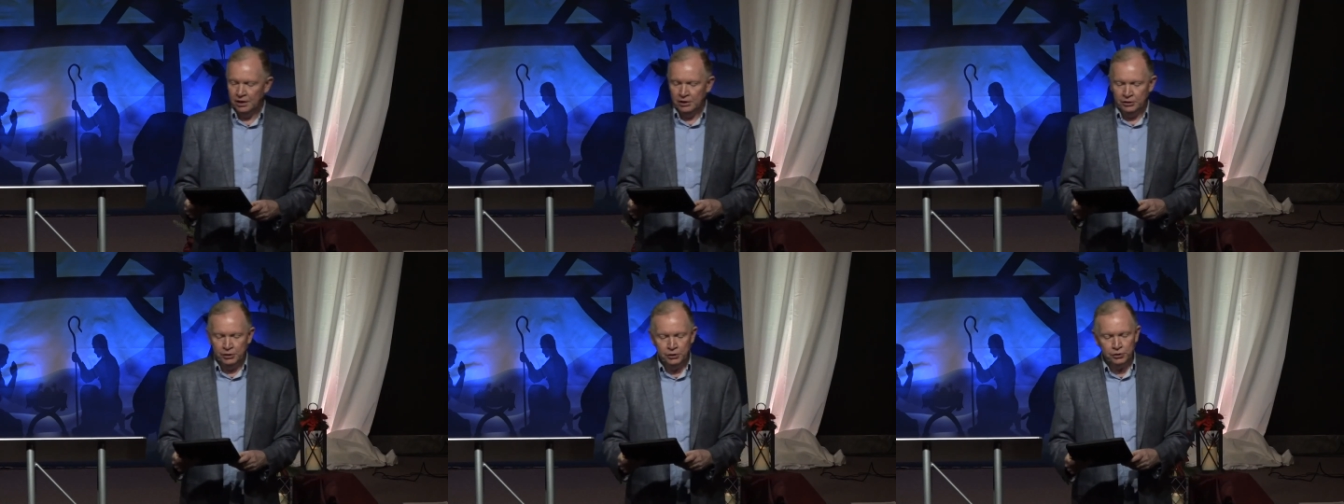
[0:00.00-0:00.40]

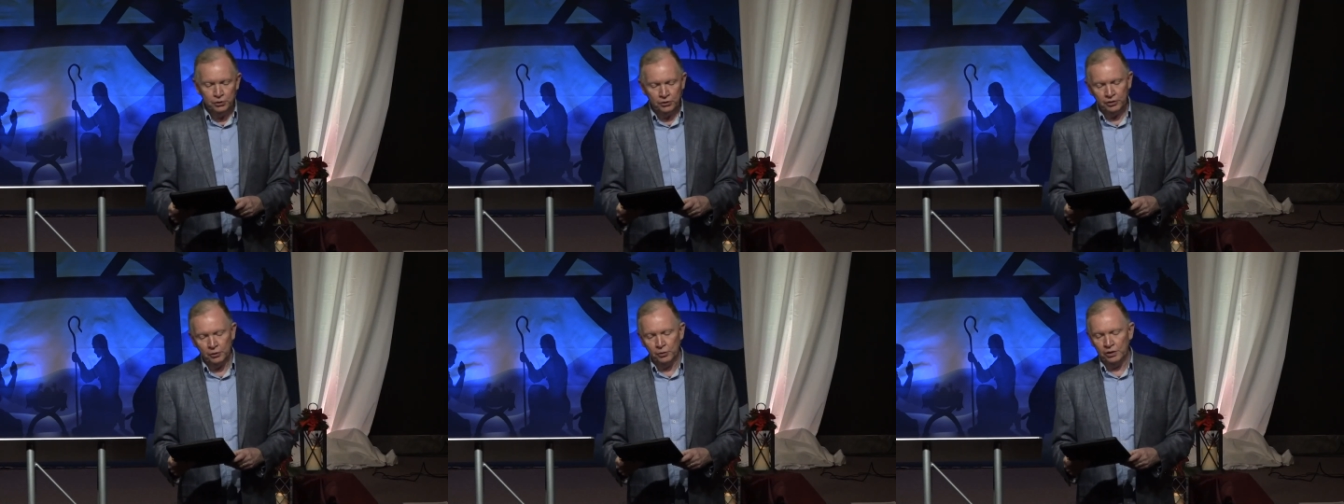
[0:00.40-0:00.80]
you
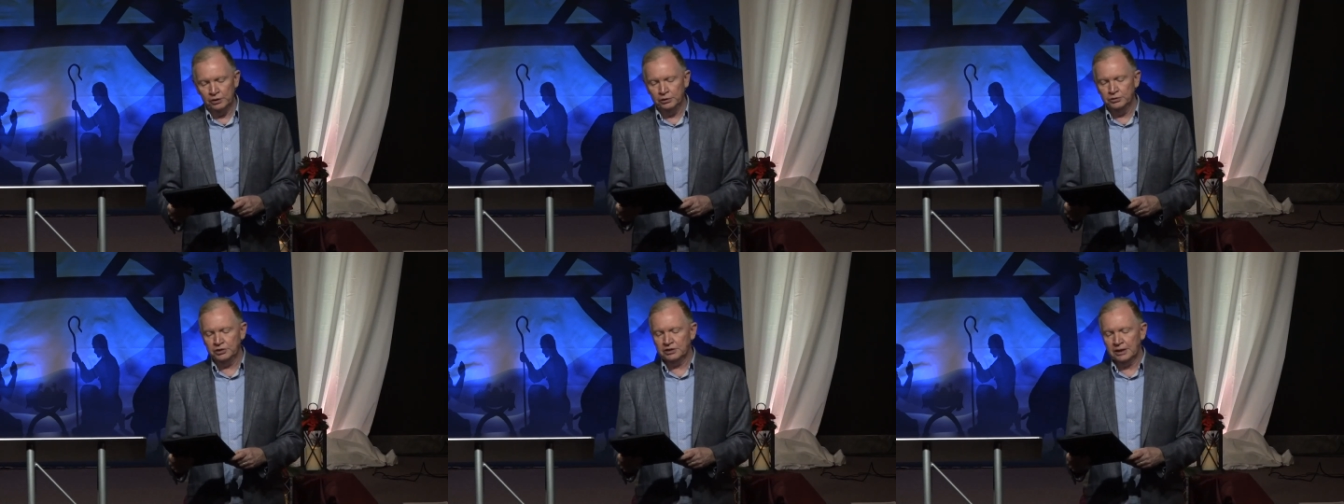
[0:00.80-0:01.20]
are the one
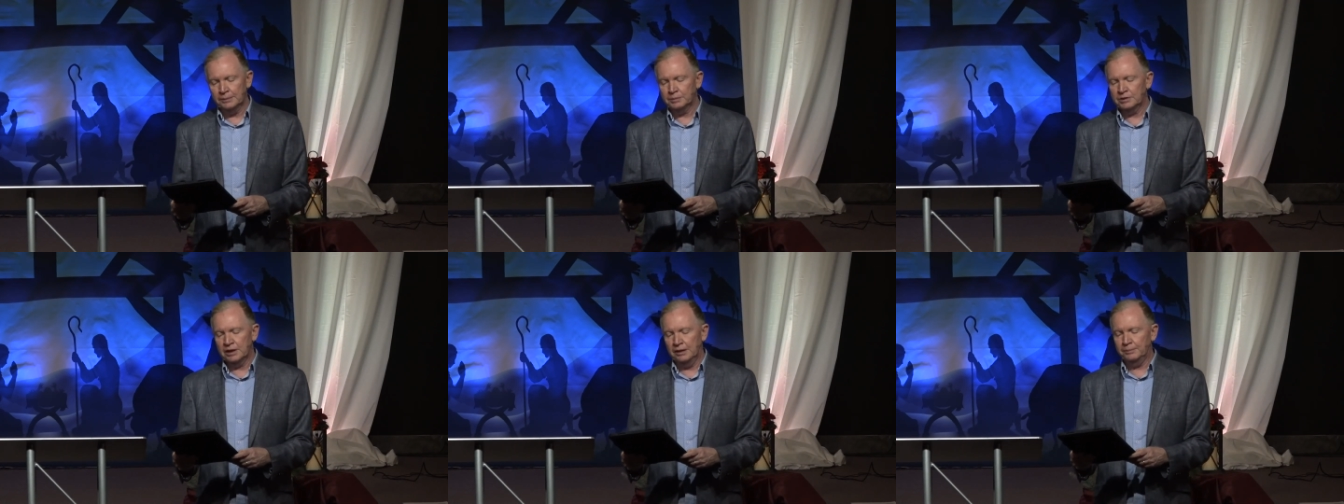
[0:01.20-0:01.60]
who
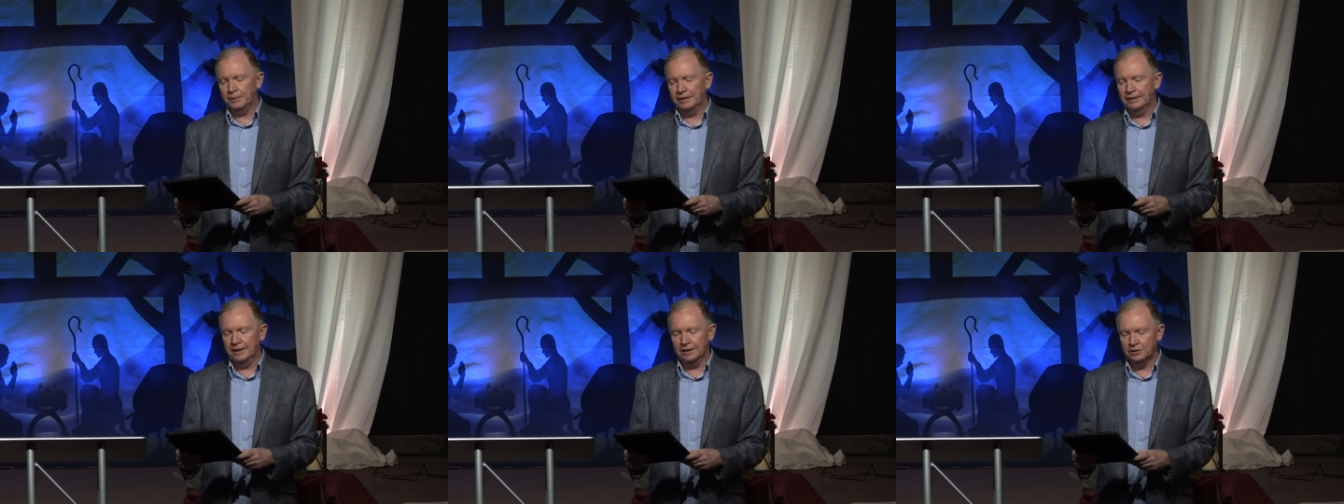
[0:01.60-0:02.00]
steps up
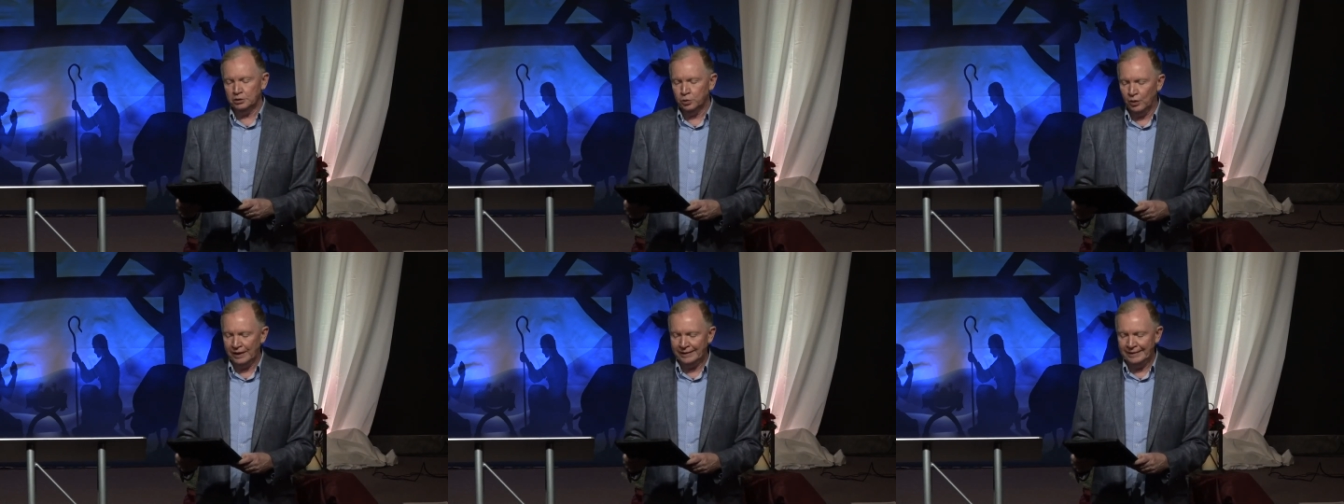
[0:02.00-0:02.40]
and does
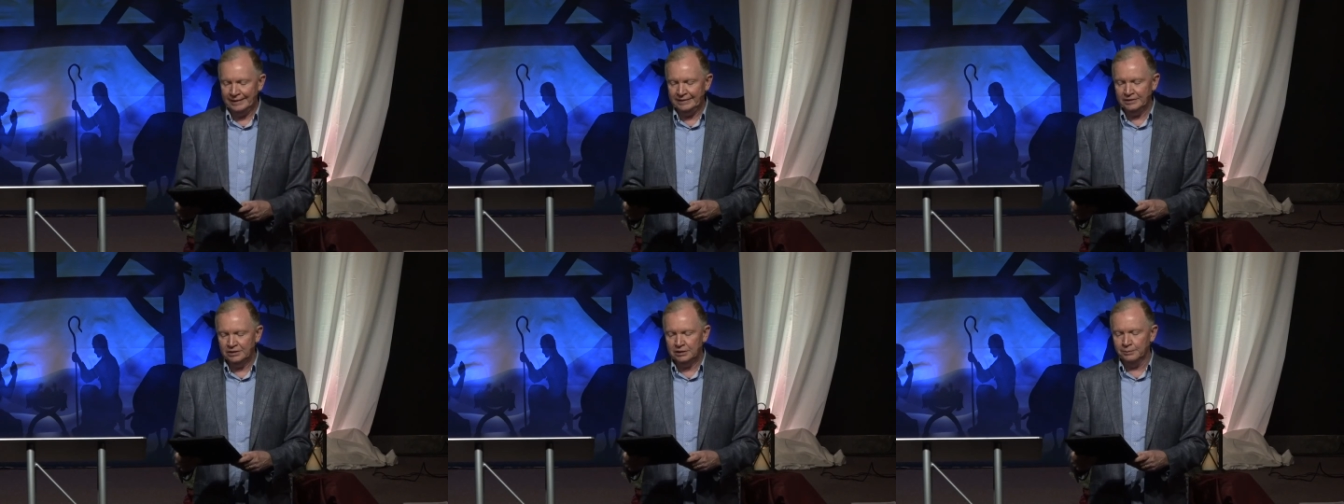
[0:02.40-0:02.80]
what
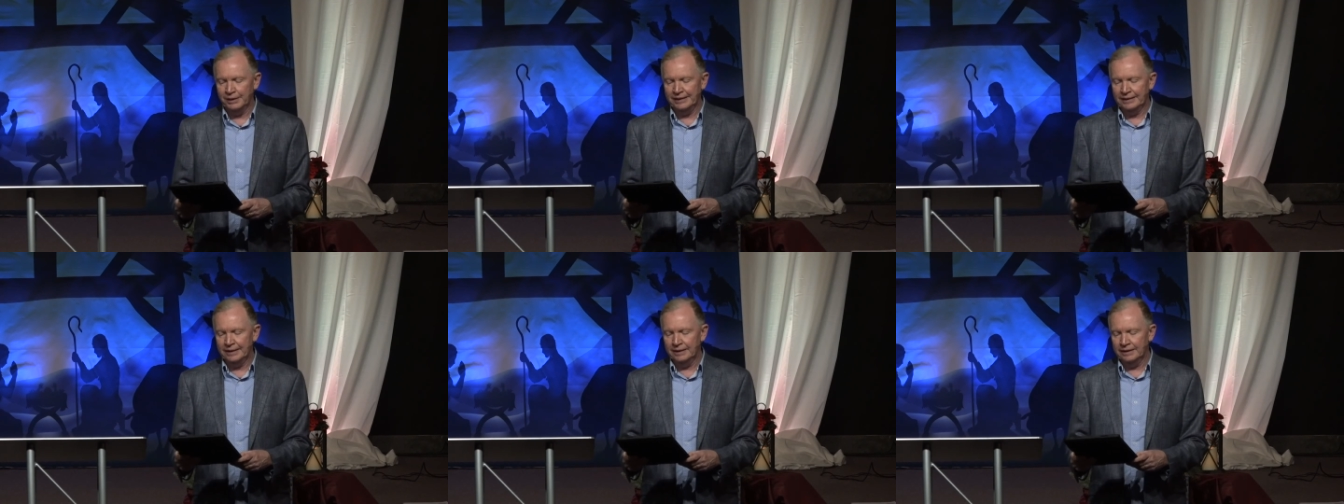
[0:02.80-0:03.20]
needs to be
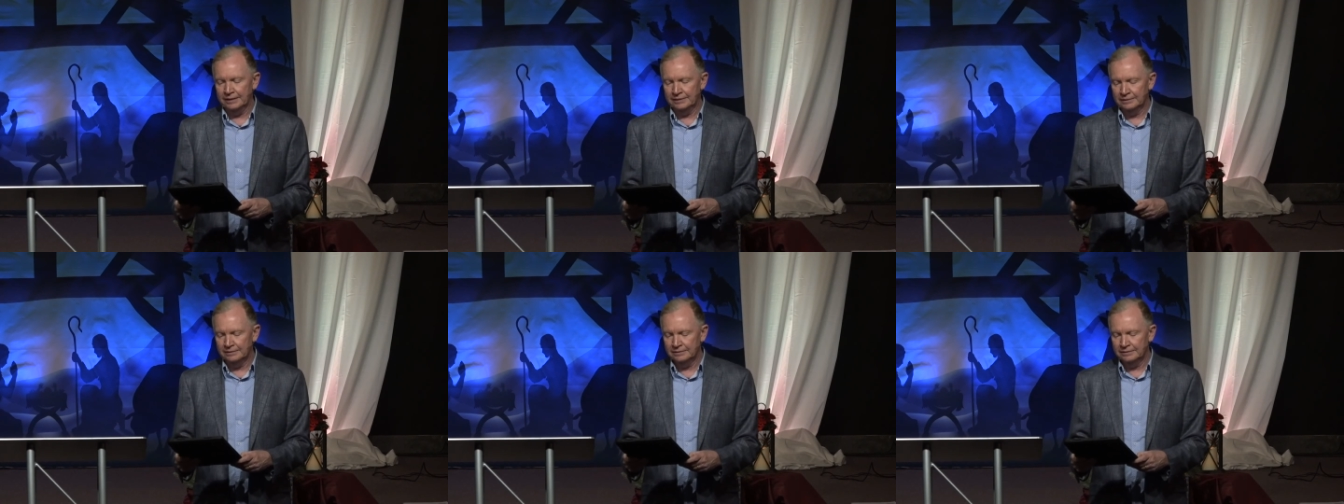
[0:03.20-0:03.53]
done.